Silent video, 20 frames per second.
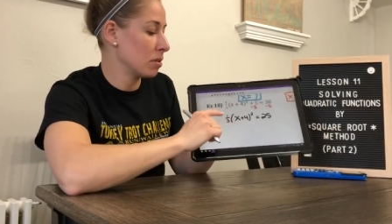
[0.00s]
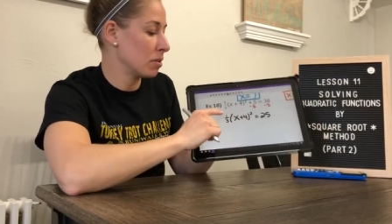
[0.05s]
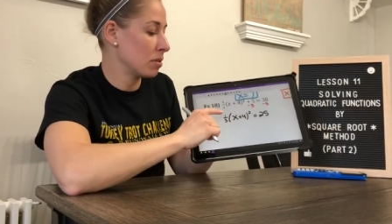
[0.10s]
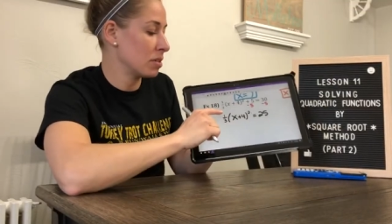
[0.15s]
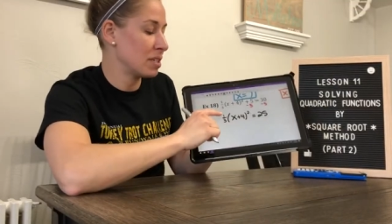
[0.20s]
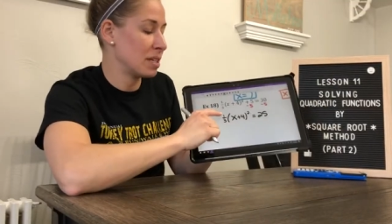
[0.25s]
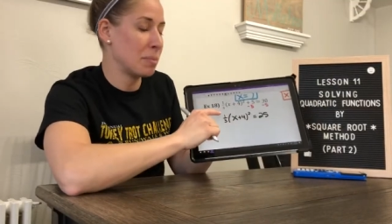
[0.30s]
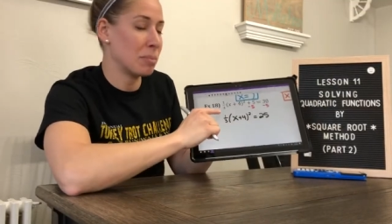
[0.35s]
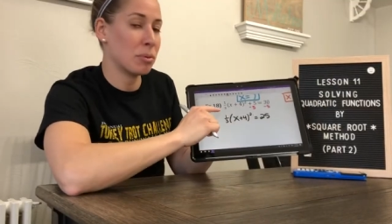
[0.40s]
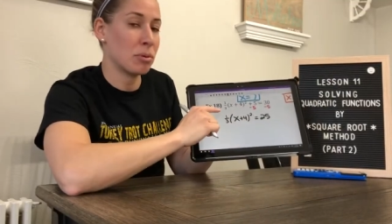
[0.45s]

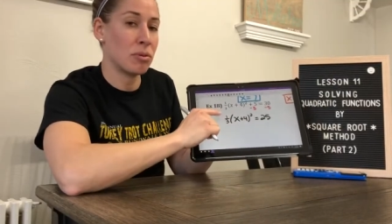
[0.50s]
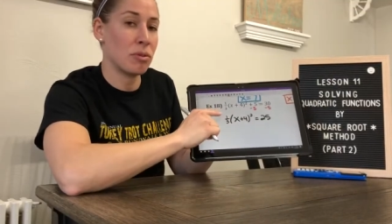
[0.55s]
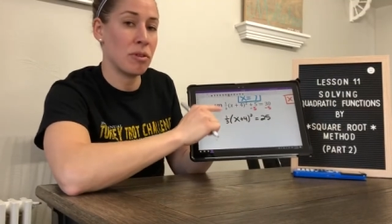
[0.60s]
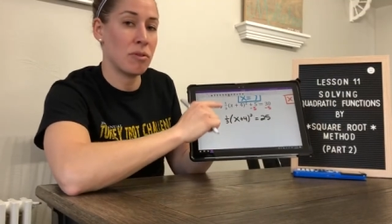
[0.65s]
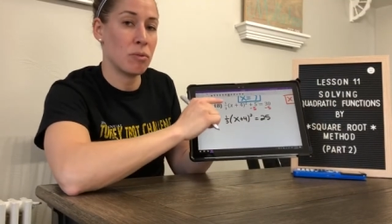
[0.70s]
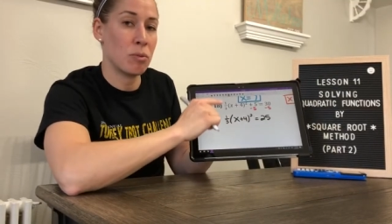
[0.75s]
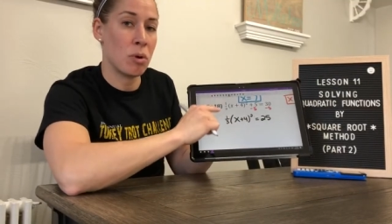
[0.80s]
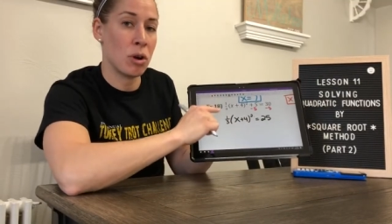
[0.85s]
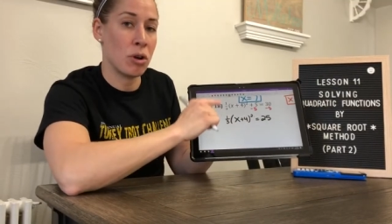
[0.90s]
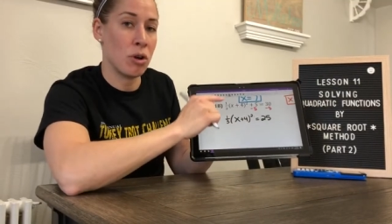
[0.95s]

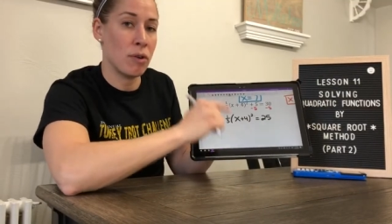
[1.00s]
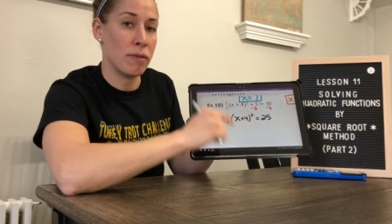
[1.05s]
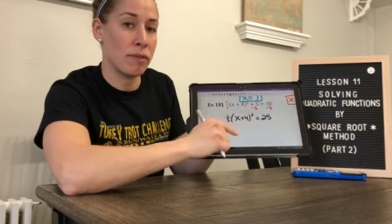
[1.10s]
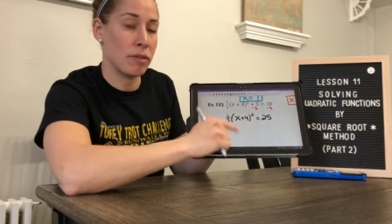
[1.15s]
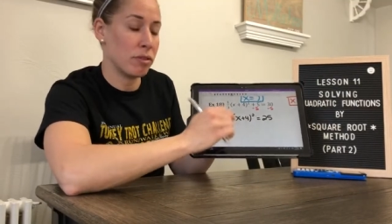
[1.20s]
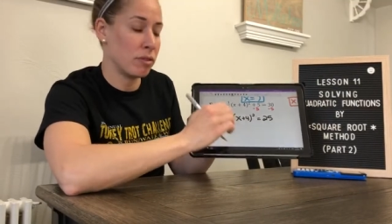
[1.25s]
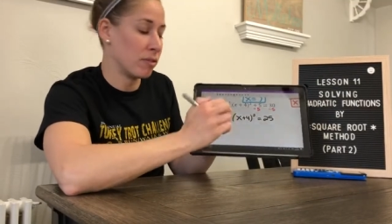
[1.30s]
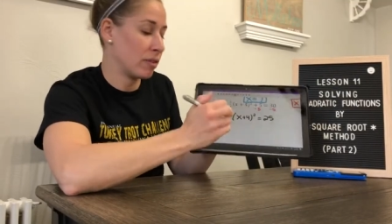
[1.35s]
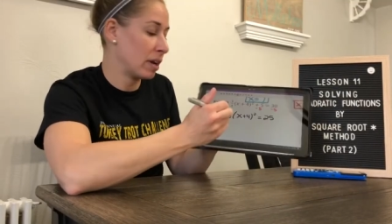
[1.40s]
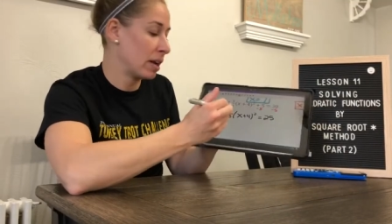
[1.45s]
of
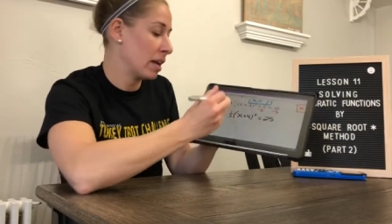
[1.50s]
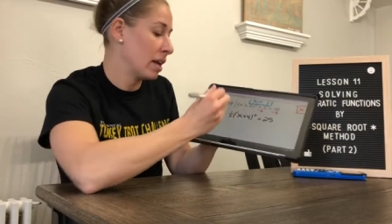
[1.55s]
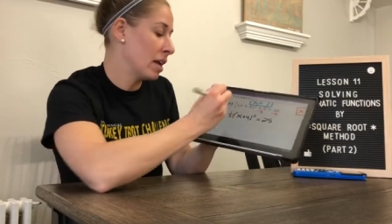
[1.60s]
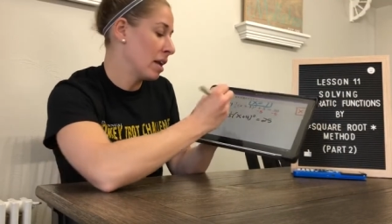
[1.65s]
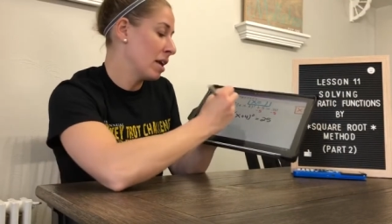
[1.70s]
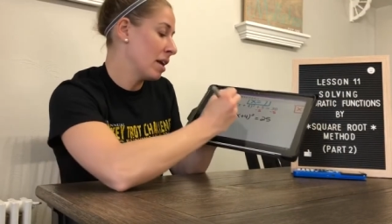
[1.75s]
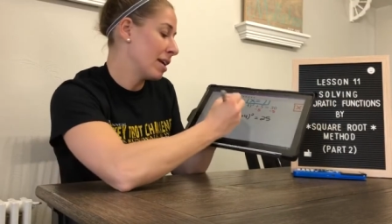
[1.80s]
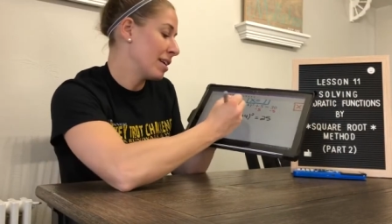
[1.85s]
1/3